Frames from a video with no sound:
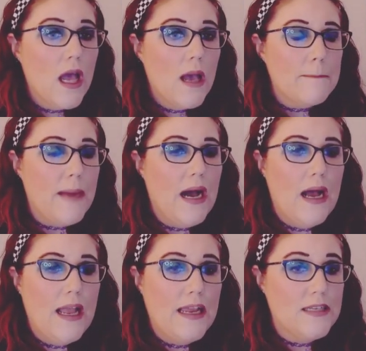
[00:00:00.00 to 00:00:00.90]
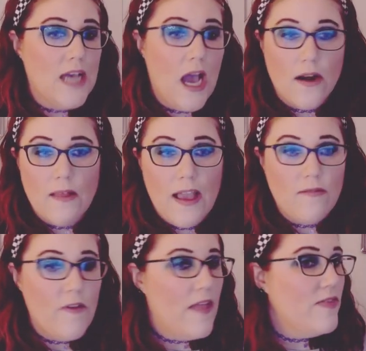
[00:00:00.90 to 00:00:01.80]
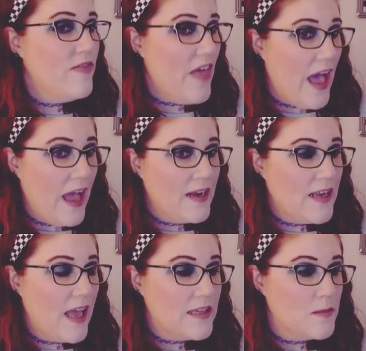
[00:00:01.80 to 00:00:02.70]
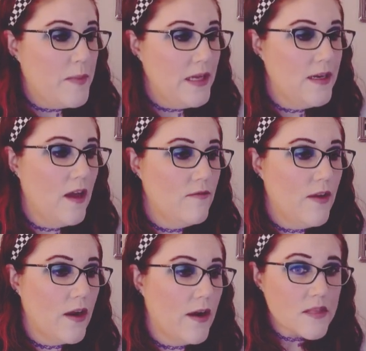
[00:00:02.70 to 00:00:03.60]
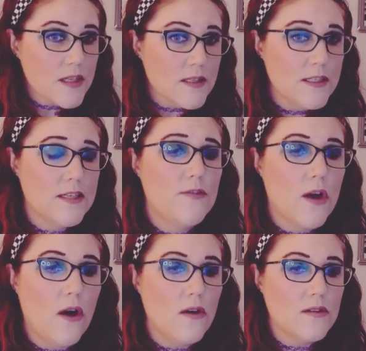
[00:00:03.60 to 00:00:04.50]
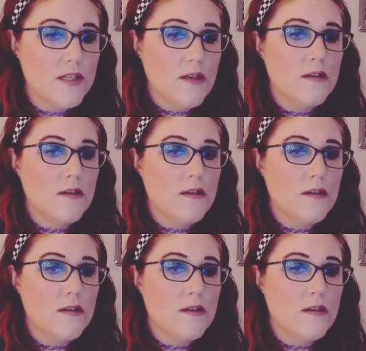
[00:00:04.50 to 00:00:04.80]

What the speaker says: my entire life, and that has been a very difficult